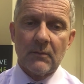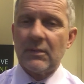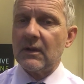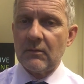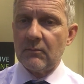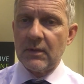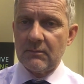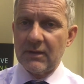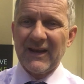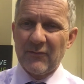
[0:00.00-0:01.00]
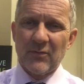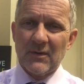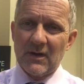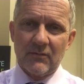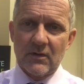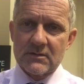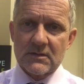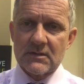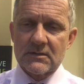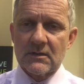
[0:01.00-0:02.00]
be bled from the liver
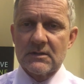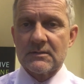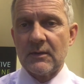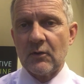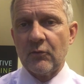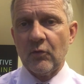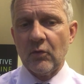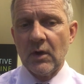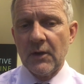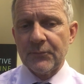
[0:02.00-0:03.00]
as a metaphor